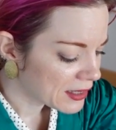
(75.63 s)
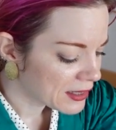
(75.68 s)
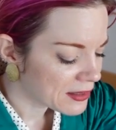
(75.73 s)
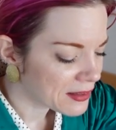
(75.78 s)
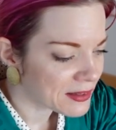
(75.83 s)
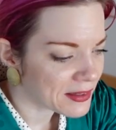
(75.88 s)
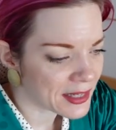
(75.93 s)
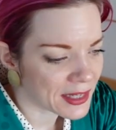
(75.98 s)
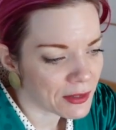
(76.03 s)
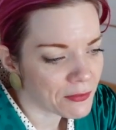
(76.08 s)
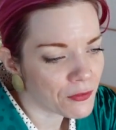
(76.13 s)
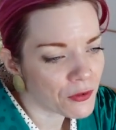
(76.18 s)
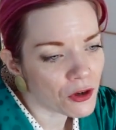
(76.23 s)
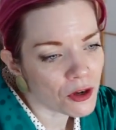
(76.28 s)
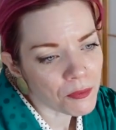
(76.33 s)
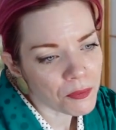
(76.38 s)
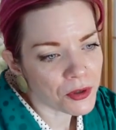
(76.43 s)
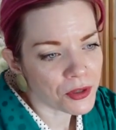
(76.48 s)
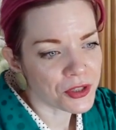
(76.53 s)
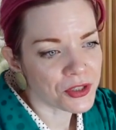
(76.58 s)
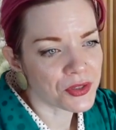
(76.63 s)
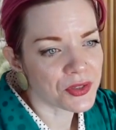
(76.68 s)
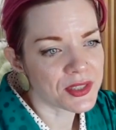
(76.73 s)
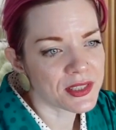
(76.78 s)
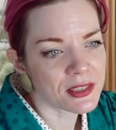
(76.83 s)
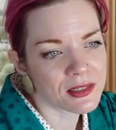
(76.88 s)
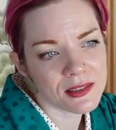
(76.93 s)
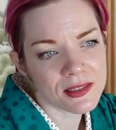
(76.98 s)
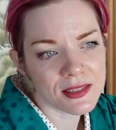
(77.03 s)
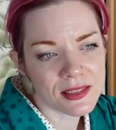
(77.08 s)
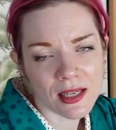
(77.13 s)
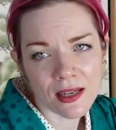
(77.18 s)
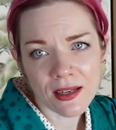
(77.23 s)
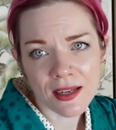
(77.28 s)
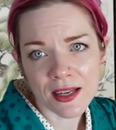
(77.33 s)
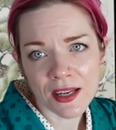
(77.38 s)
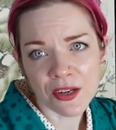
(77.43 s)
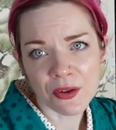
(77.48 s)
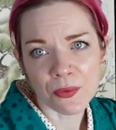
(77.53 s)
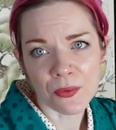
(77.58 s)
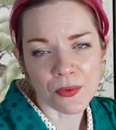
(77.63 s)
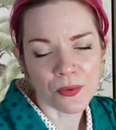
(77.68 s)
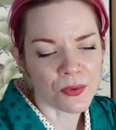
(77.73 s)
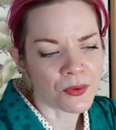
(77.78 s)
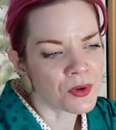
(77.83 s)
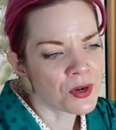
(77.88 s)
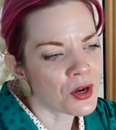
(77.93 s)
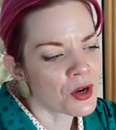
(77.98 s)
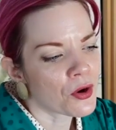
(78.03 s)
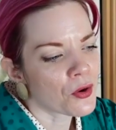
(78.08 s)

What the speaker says: they were producing sageo